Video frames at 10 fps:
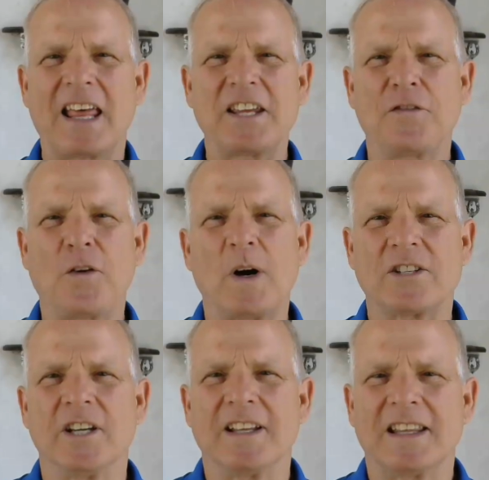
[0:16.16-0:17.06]
Thank you for
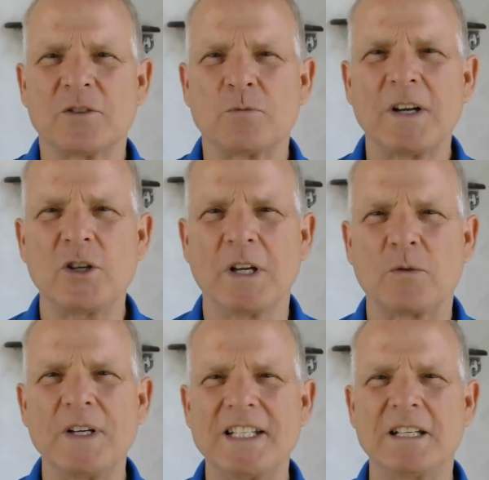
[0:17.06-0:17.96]
watching. This is Richard
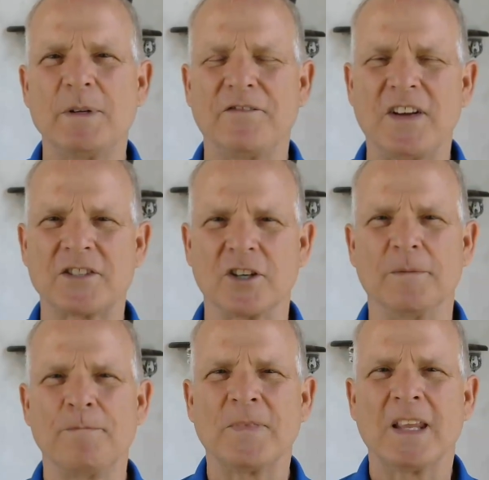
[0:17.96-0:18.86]
with Wisdom Investor.
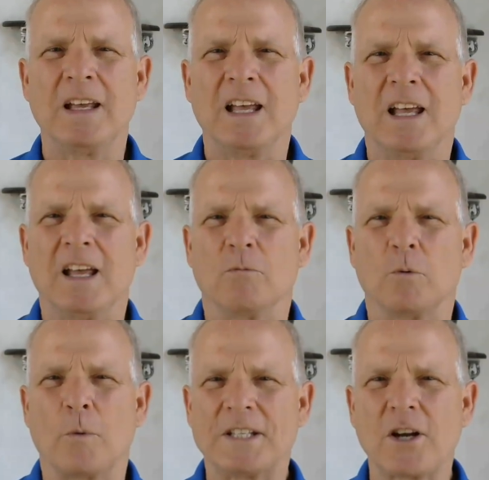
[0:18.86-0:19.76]

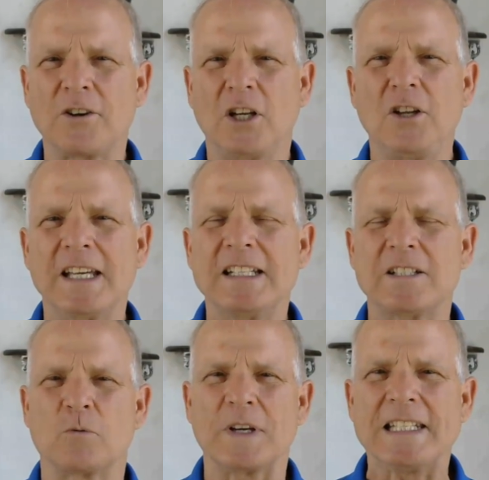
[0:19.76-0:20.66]
When we start to look
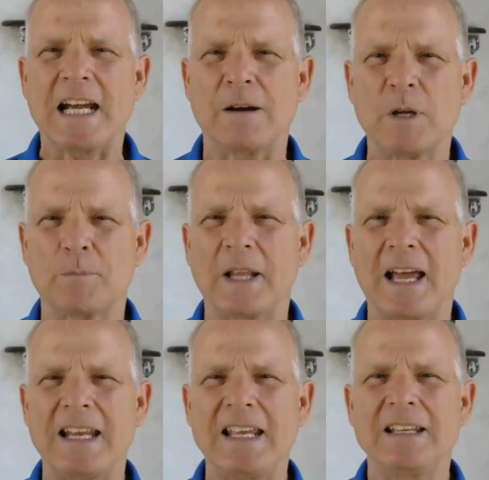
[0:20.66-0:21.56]
into retirement
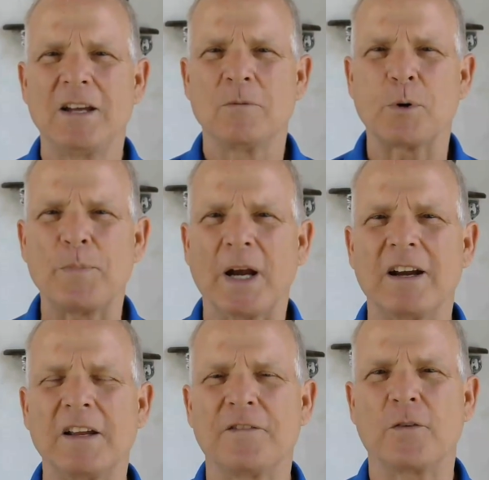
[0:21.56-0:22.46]
planning,
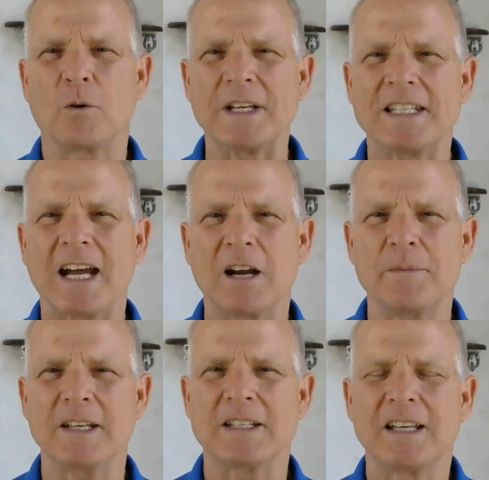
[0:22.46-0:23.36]
preparing for
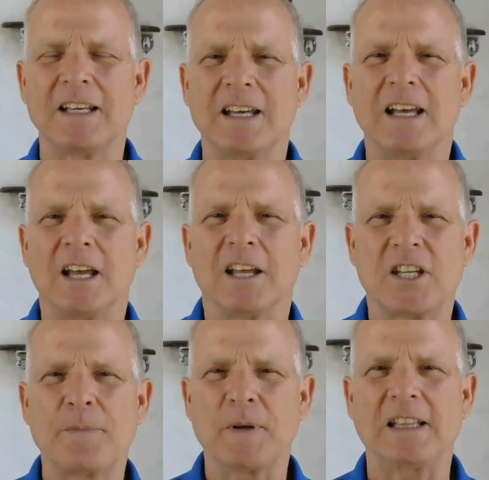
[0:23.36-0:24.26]
retirement,
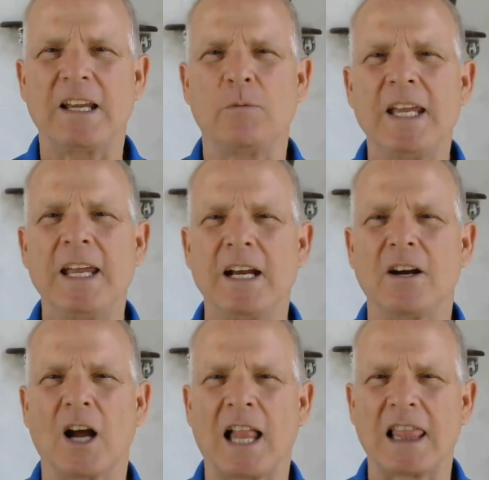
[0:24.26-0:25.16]
typically we
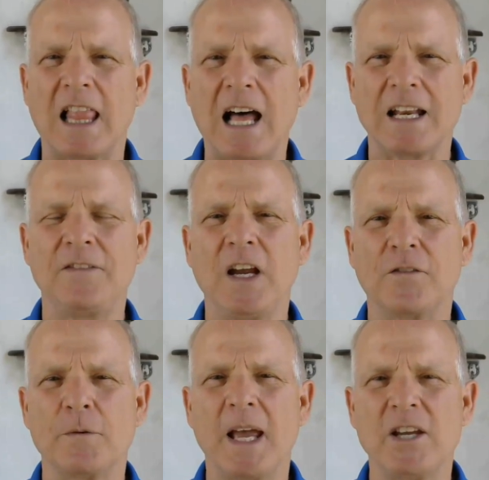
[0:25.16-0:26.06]
hear a lot of
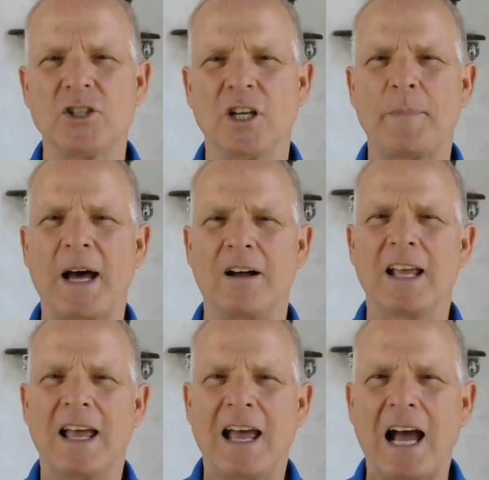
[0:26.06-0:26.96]
information about
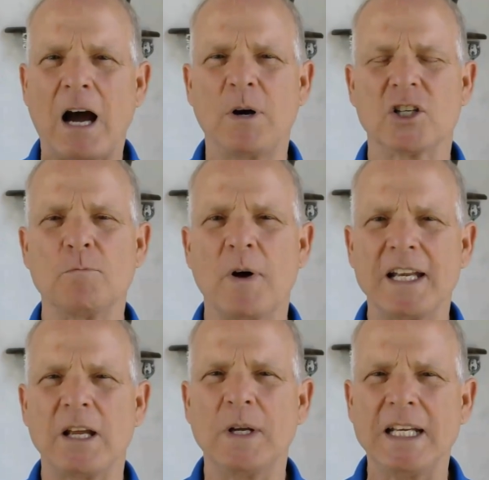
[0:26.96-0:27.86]
how much
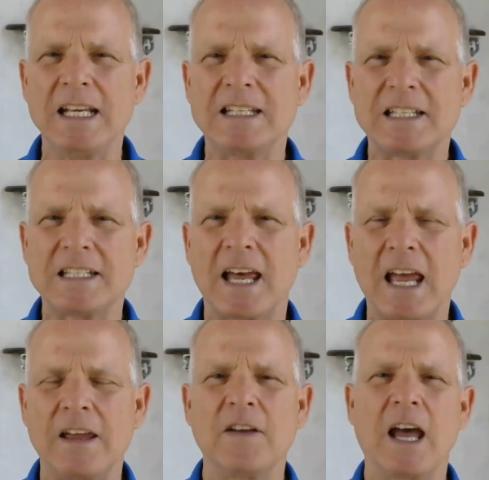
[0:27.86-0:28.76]
money we need to
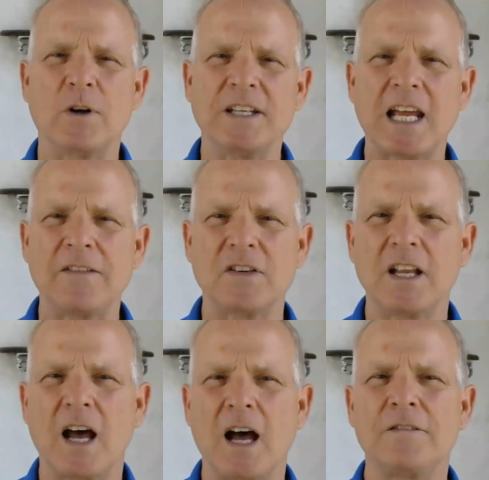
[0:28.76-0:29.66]
save. Have we saved
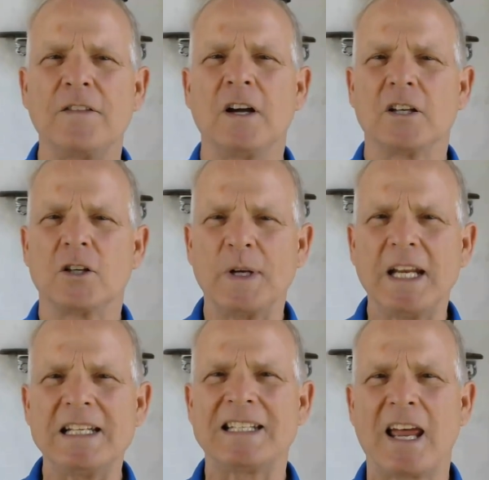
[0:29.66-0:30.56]
enough? Do we
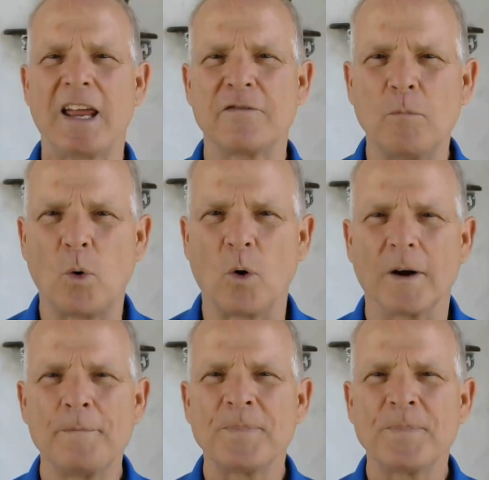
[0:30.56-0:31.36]
need to save more?